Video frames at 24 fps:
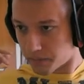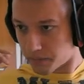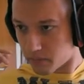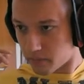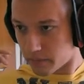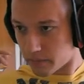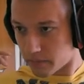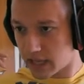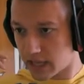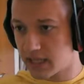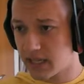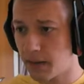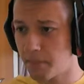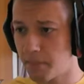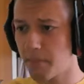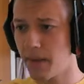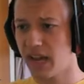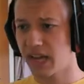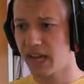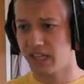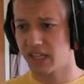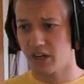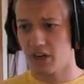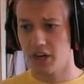some
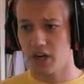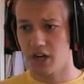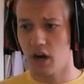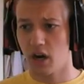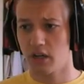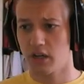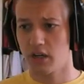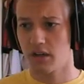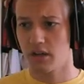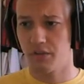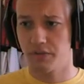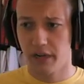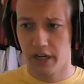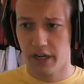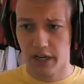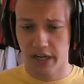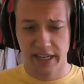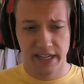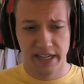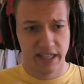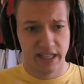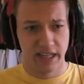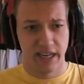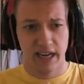megas are not
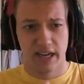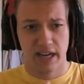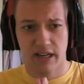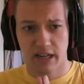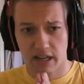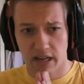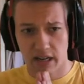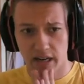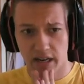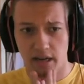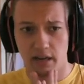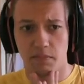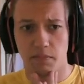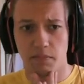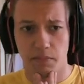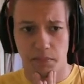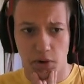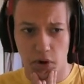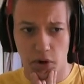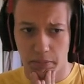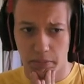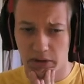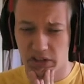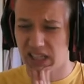released yet in
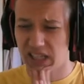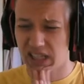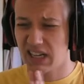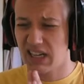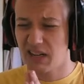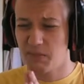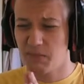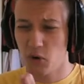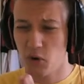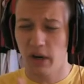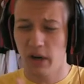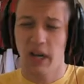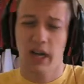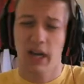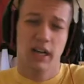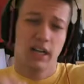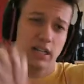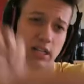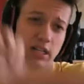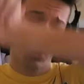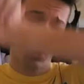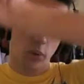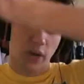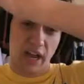Pokemon Sun and Moon.
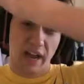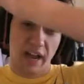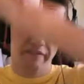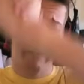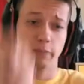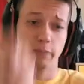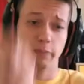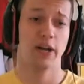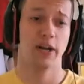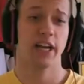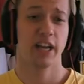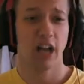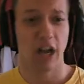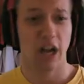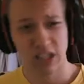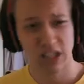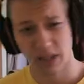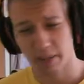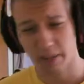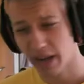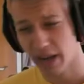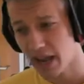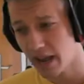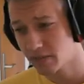So we have to play
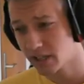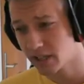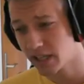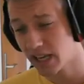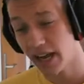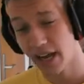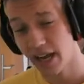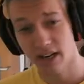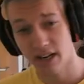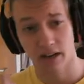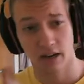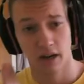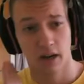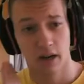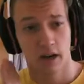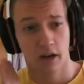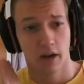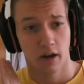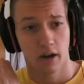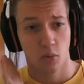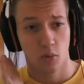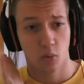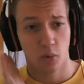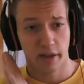custom games, and
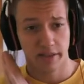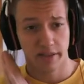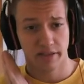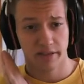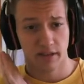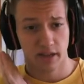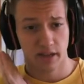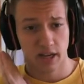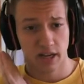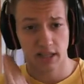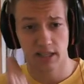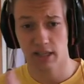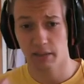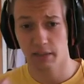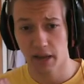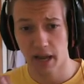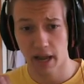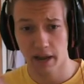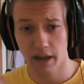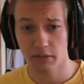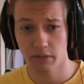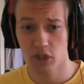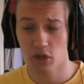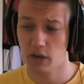with custom
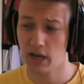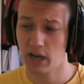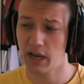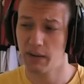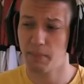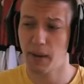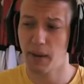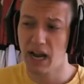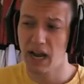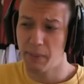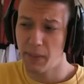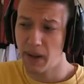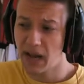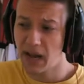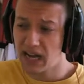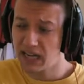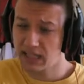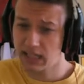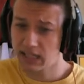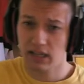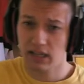games you can bypass